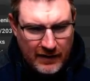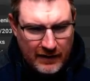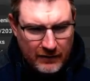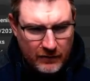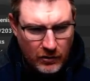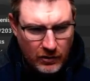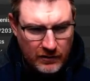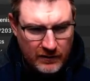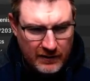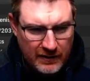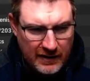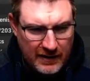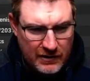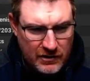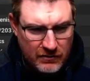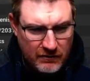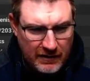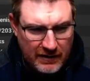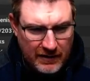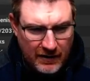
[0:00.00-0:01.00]
He's got an
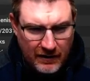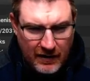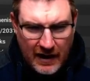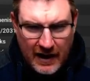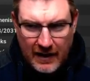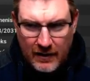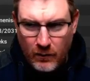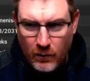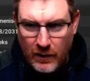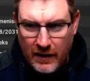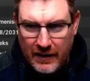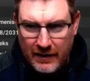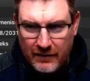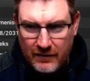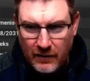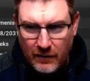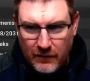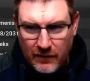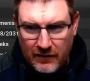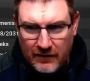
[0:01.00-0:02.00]
injury, another eight weeks.
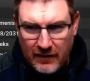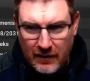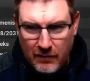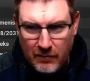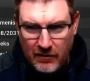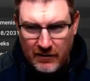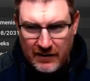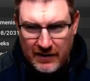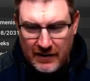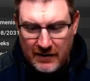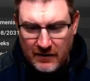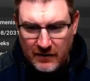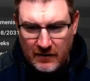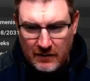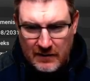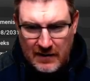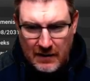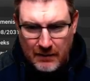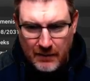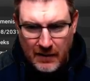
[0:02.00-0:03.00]
Obviously, we're at the end of
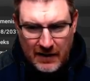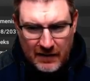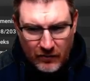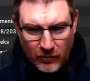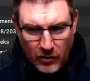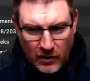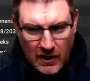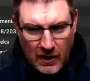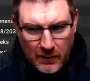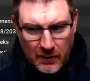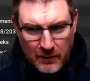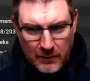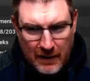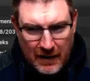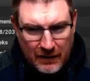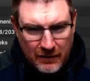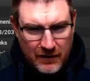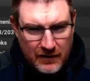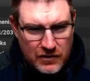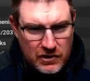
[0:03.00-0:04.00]
September. He's not coming
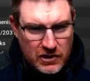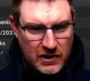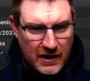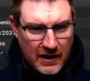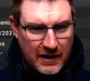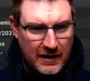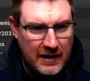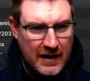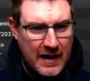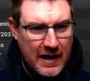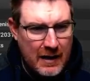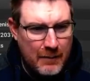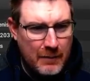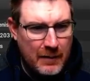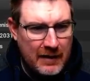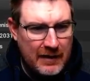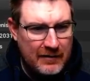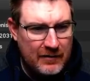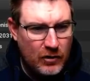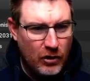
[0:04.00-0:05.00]
back this year.
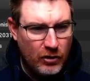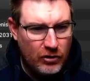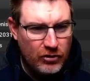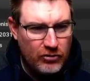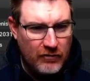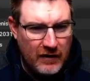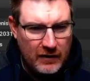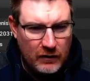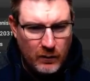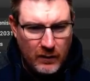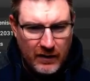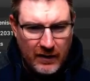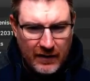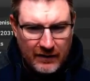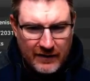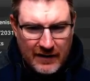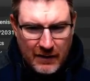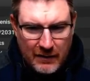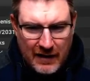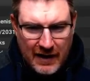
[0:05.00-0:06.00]
But his contract with
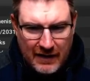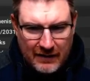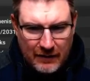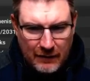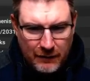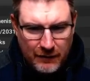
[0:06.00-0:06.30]
us, now it has a